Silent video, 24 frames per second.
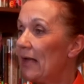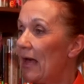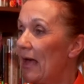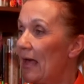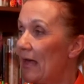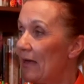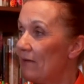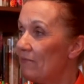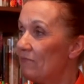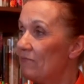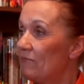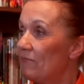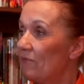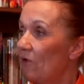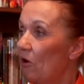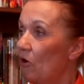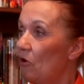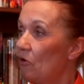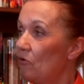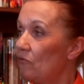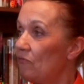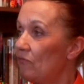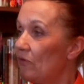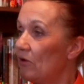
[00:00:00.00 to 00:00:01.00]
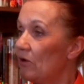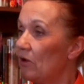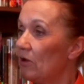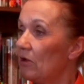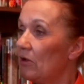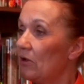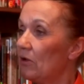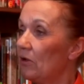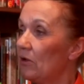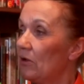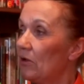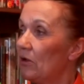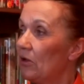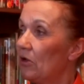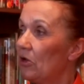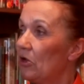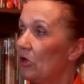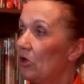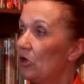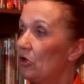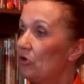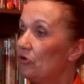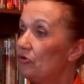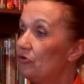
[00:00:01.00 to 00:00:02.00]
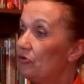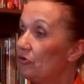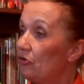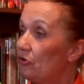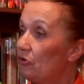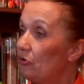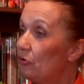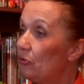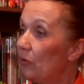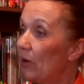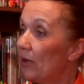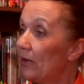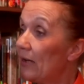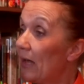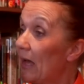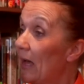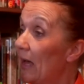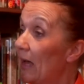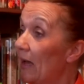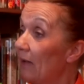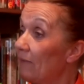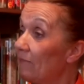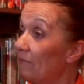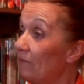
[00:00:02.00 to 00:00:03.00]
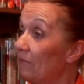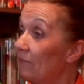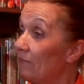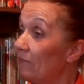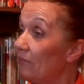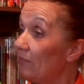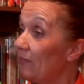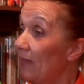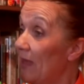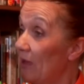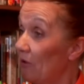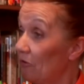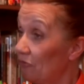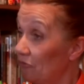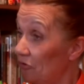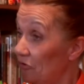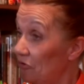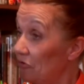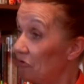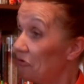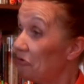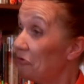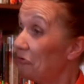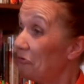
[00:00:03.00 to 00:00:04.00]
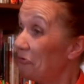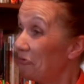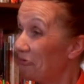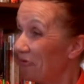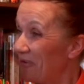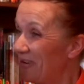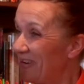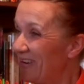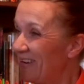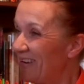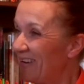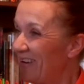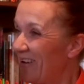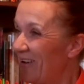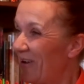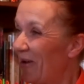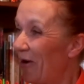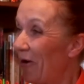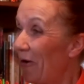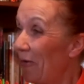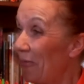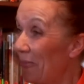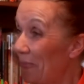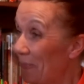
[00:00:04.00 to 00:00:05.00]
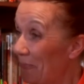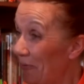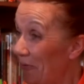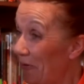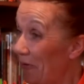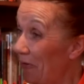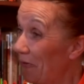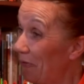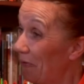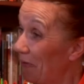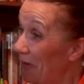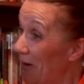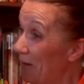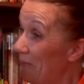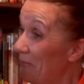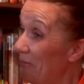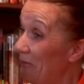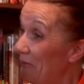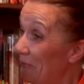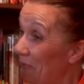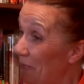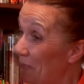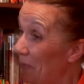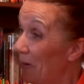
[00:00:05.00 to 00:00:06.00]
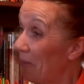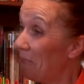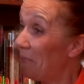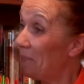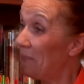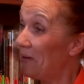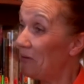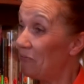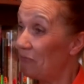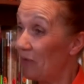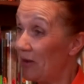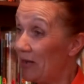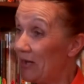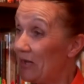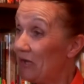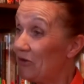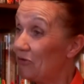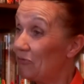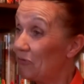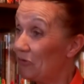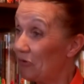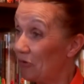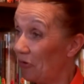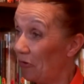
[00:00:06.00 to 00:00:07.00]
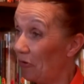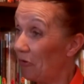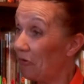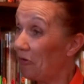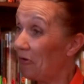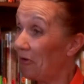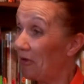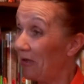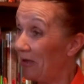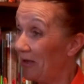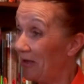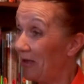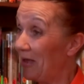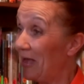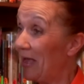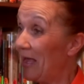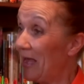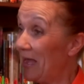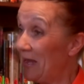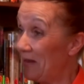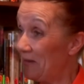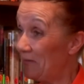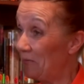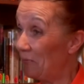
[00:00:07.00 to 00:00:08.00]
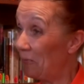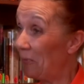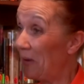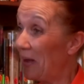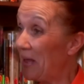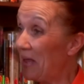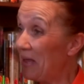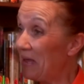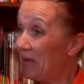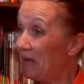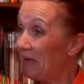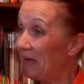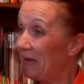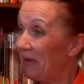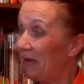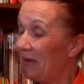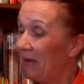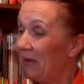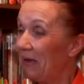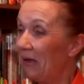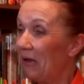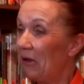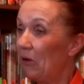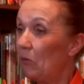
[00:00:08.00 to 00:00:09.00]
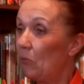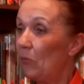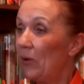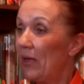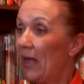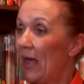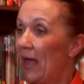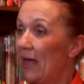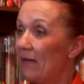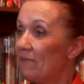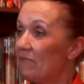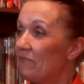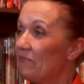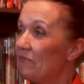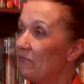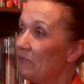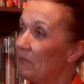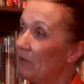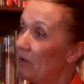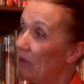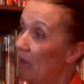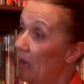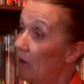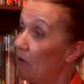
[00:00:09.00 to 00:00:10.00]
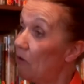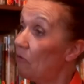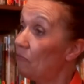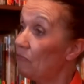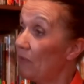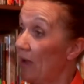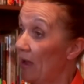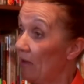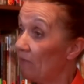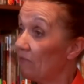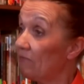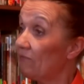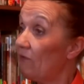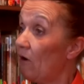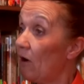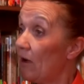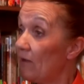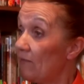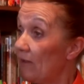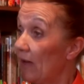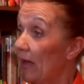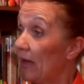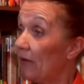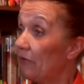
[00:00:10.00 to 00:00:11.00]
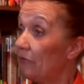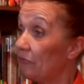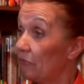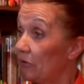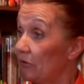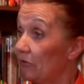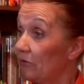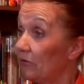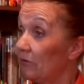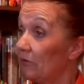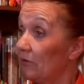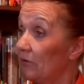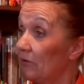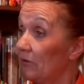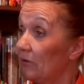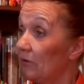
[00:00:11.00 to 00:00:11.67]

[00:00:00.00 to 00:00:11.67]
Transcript: have over two and a half thousand children on the program that mm. will probably be reading to a dog in the week. We have around 500